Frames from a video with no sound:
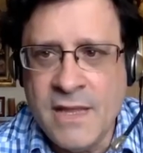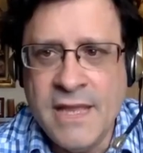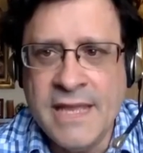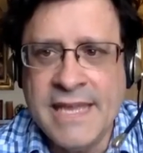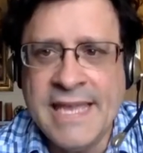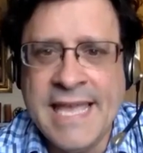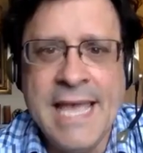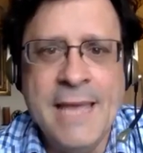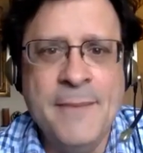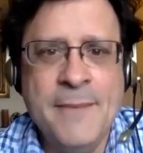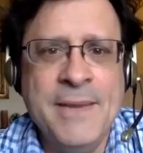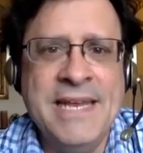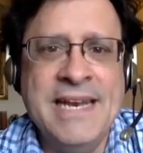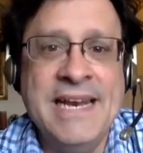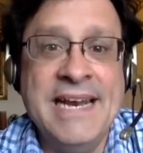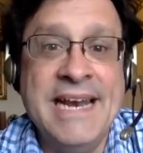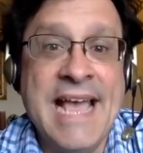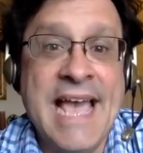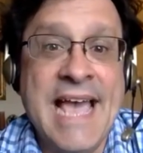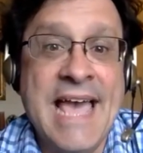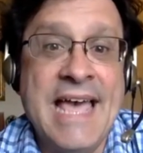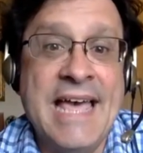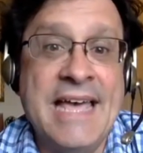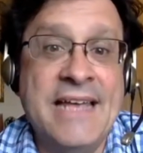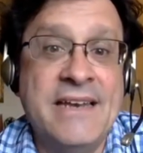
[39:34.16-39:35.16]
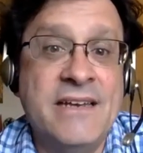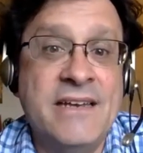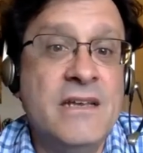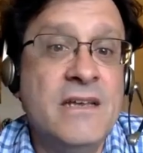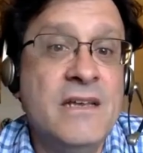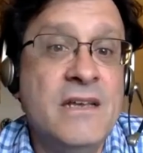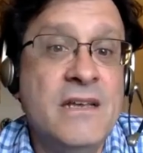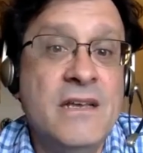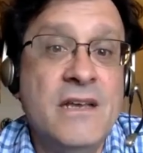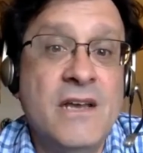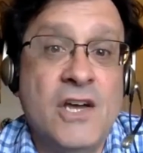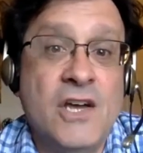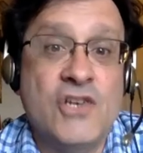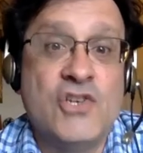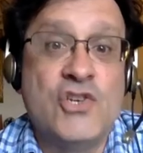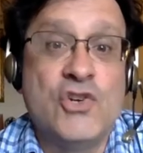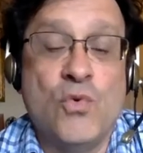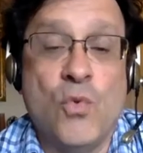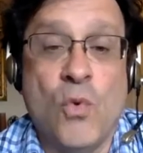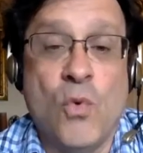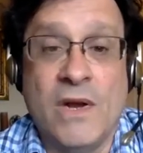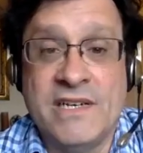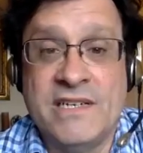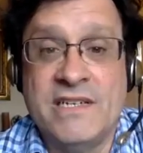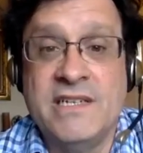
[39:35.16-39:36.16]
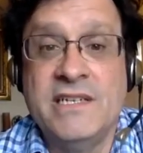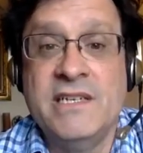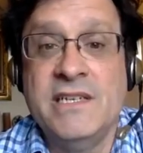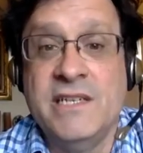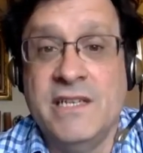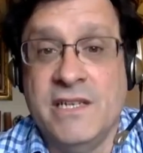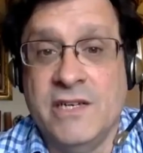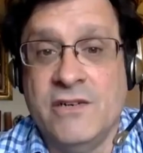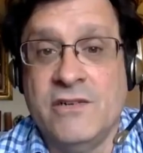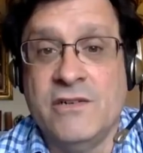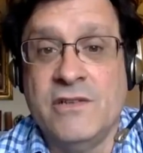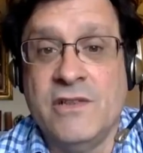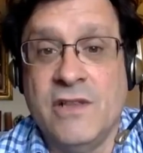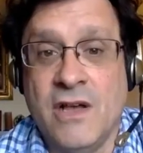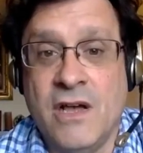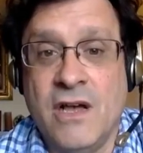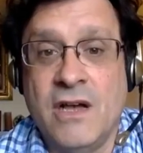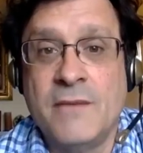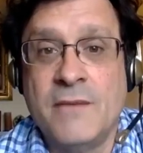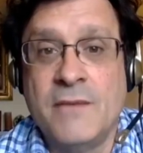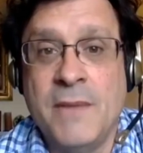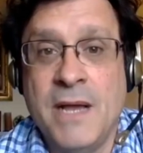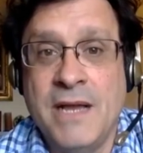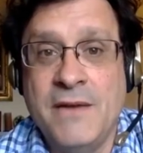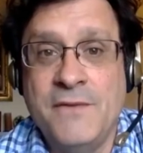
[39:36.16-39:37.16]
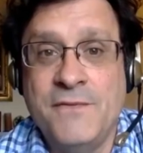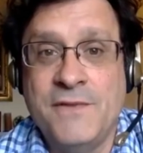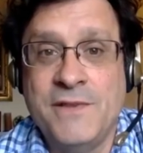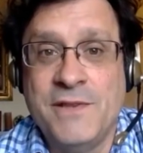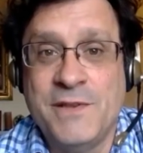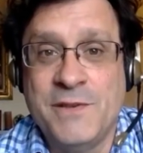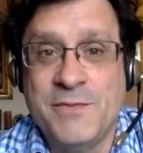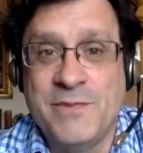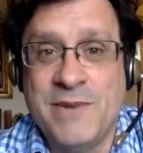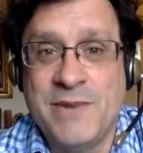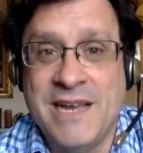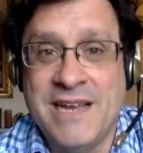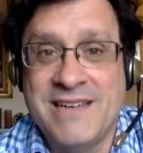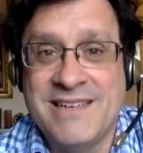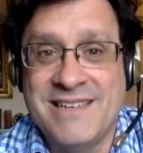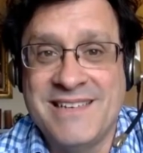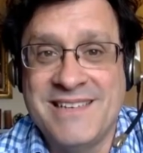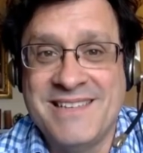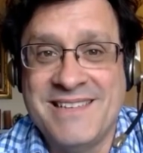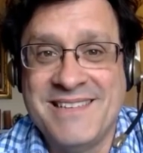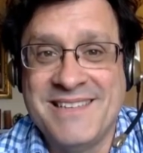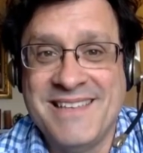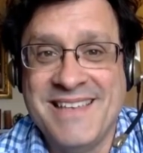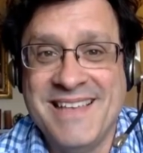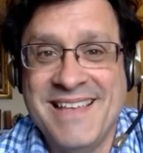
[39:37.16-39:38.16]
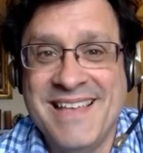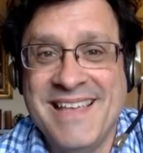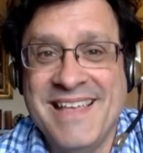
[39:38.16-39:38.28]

came in and had a 20 year long mindfulness practice